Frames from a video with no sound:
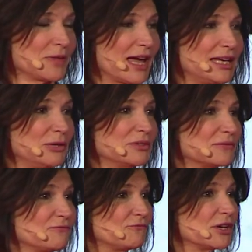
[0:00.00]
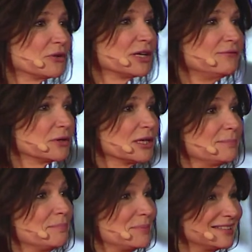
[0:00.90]
And he was a very, very
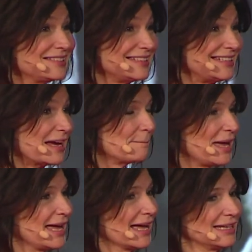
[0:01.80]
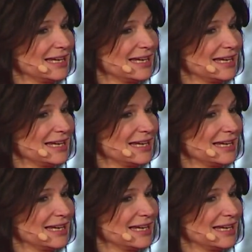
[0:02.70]
busy man